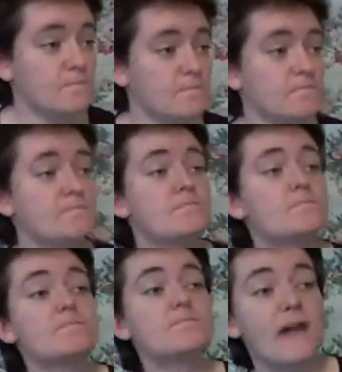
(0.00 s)

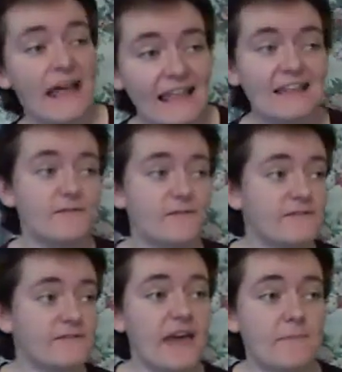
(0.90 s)
I like the
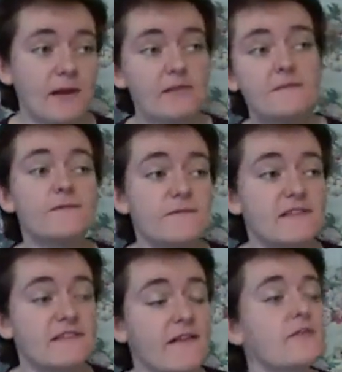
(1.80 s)
58 better than
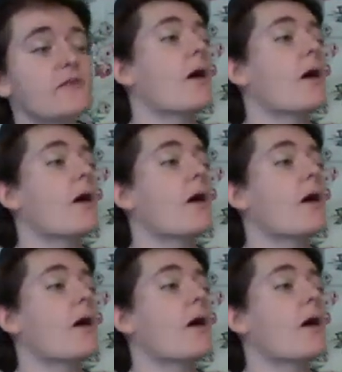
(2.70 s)
57.